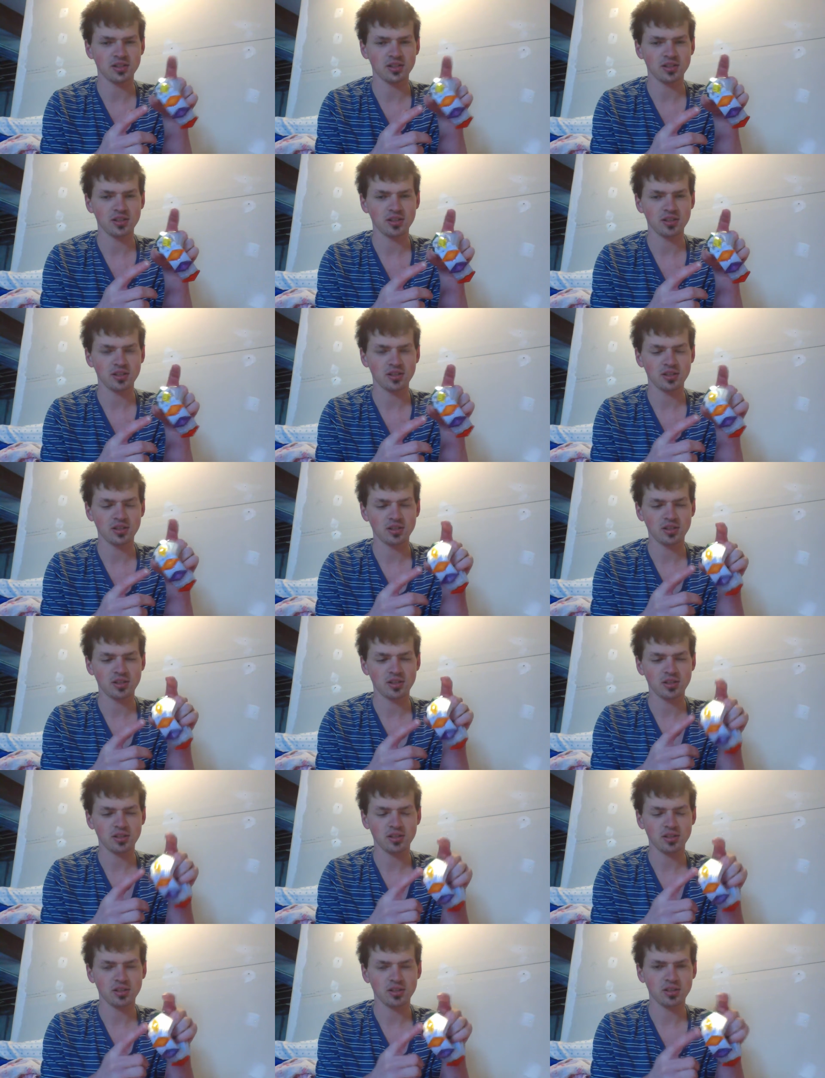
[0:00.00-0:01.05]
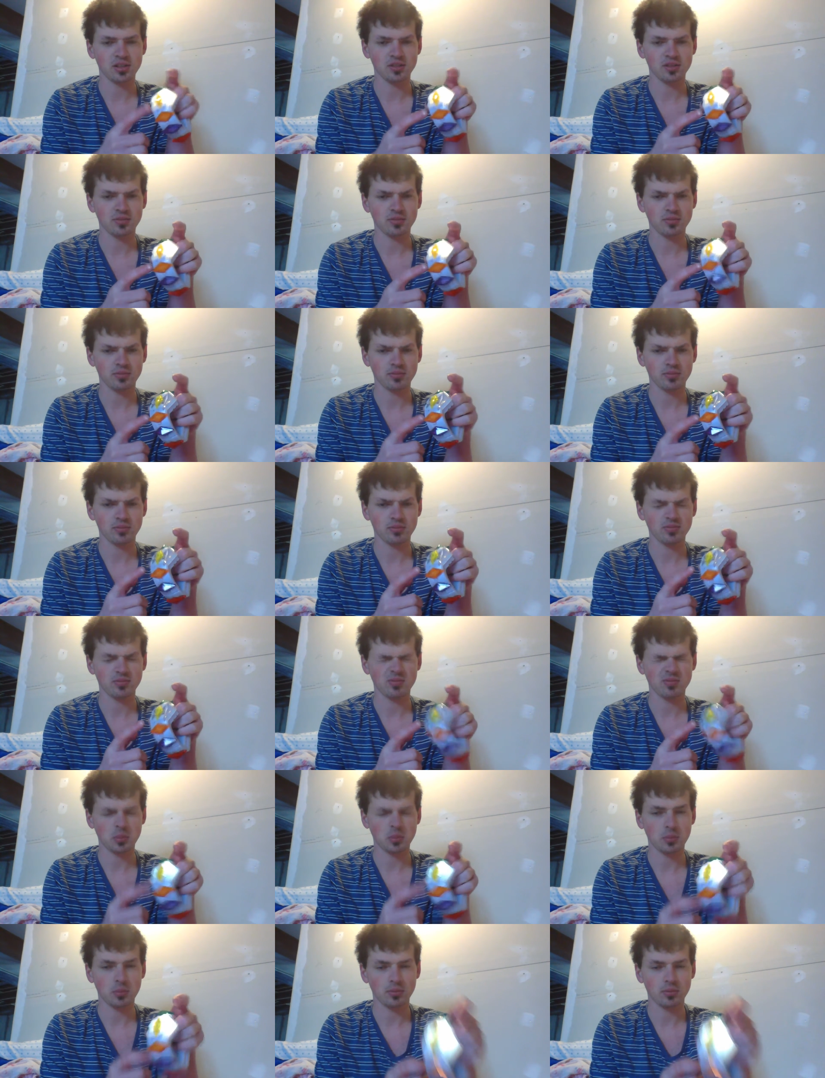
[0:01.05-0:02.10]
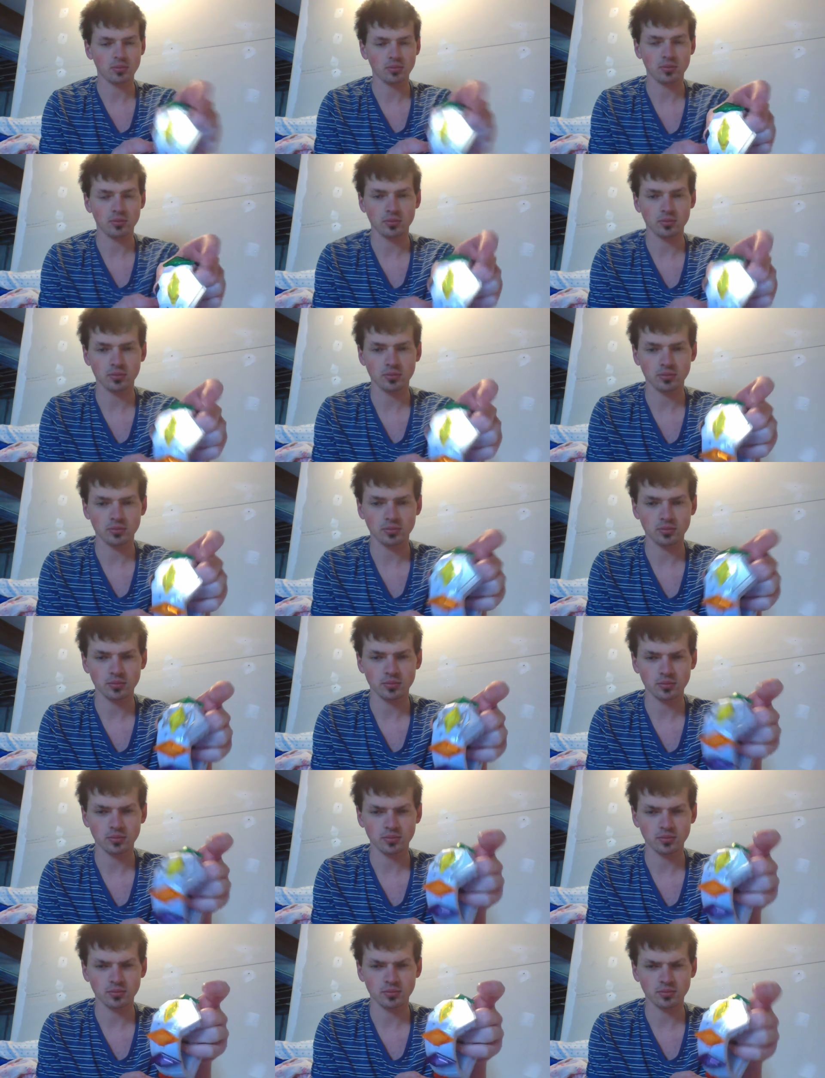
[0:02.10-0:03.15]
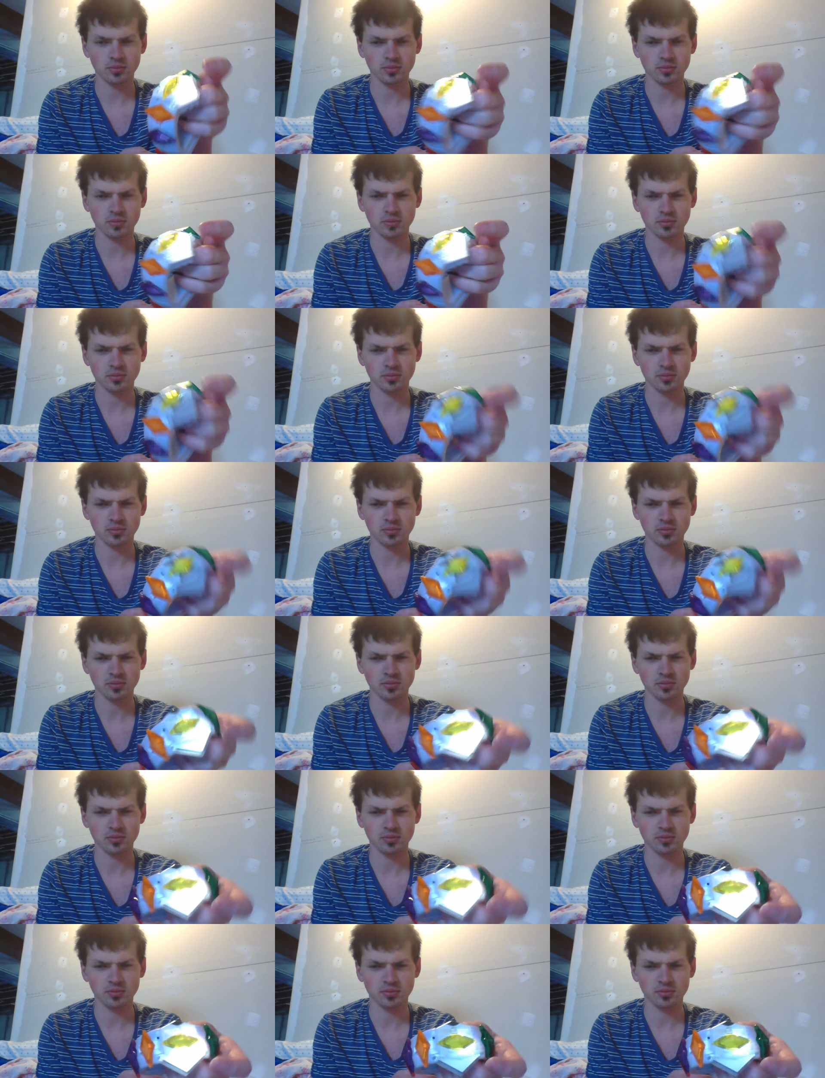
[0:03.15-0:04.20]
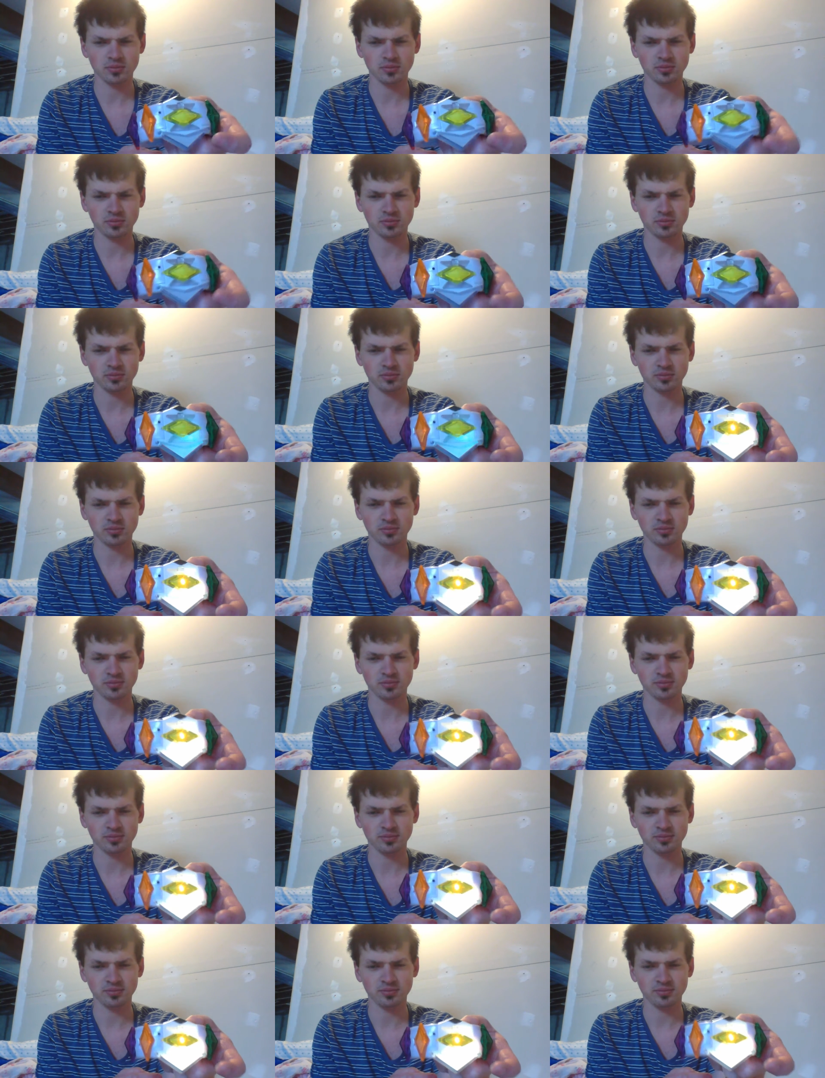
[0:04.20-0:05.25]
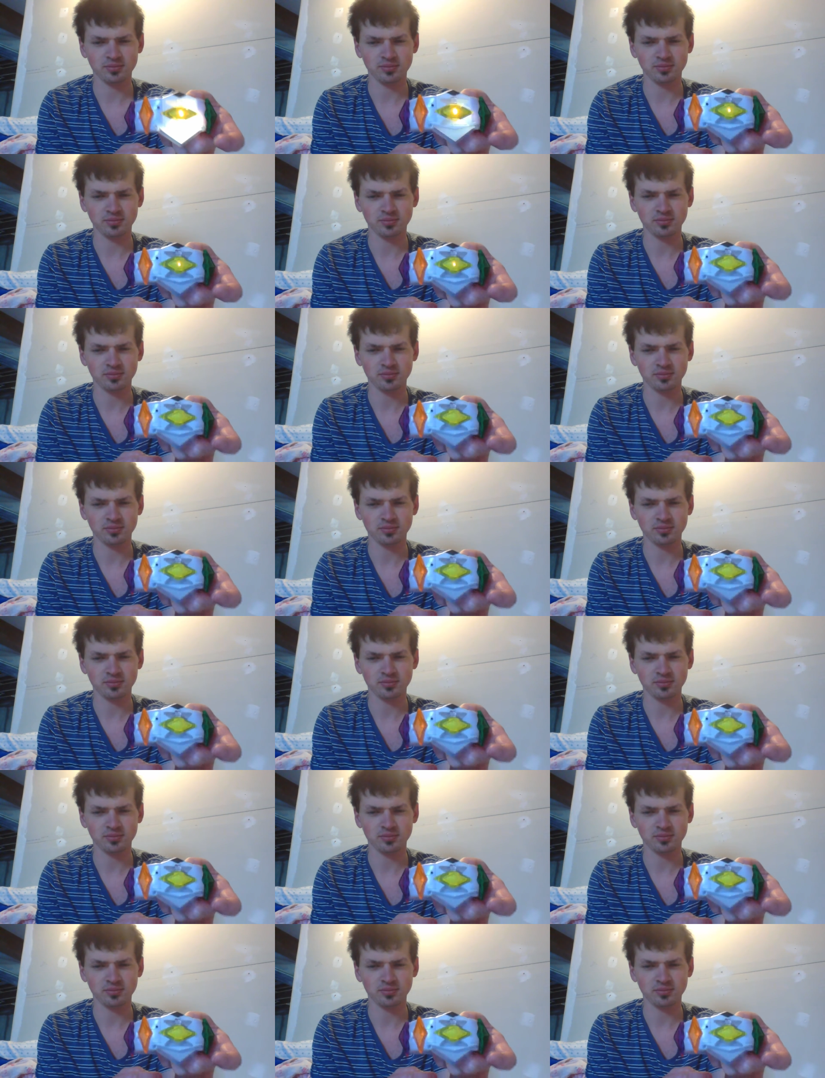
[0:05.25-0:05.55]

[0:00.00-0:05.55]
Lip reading: Nothing is said.